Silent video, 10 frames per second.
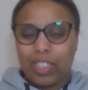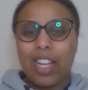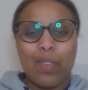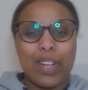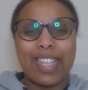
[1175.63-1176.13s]

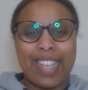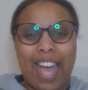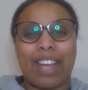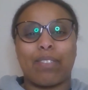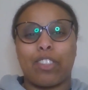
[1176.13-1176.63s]
when it
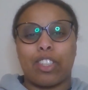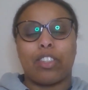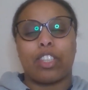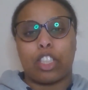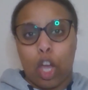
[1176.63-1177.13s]
came
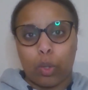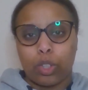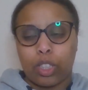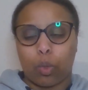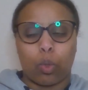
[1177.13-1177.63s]
to the
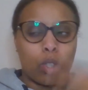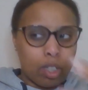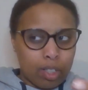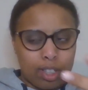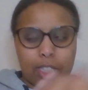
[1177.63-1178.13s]
toast or
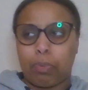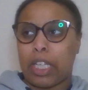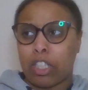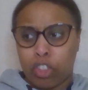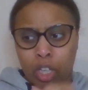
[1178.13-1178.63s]
the
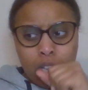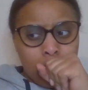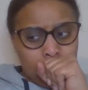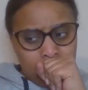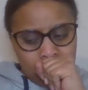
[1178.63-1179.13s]
speech,
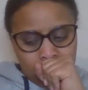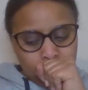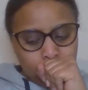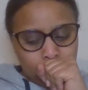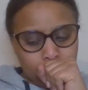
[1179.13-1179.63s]

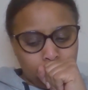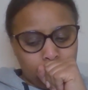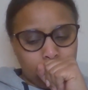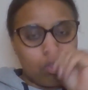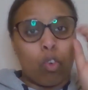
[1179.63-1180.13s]

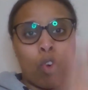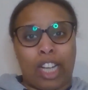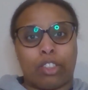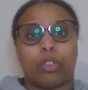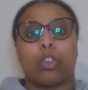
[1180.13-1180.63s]

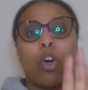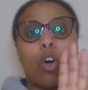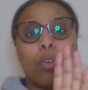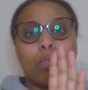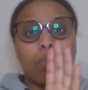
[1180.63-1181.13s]
Randall
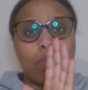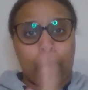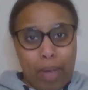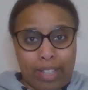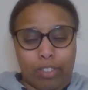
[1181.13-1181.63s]
got
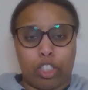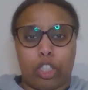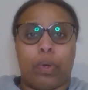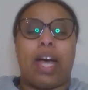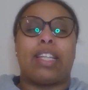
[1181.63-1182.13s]
Beth to
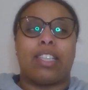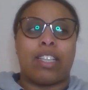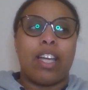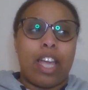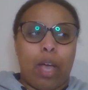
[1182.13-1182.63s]
do it, and
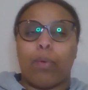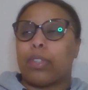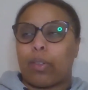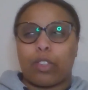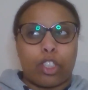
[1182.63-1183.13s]
then
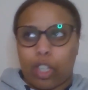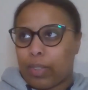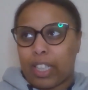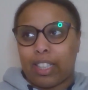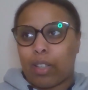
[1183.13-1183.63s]
that was
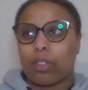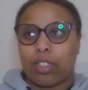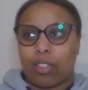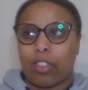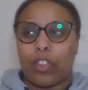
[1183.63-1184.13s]

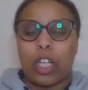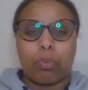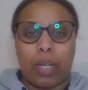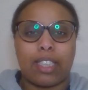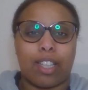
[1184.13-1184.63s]
the
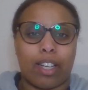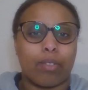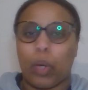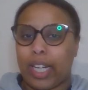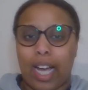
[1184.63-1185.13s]
first place I
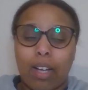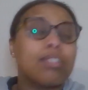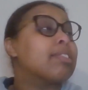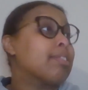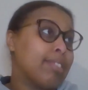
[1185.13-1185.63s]
went
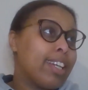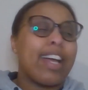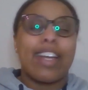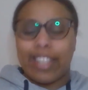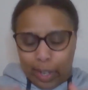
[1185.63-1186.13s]
at,
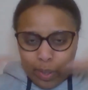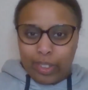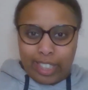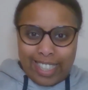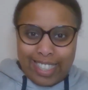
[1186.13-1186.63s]
you know,
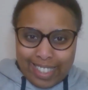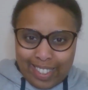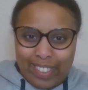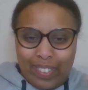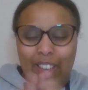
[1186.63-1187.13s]
the tears
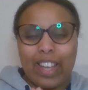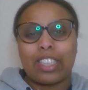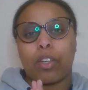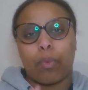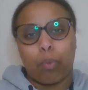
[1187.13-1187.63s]
started flowing.
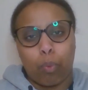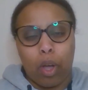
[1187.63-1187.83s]
So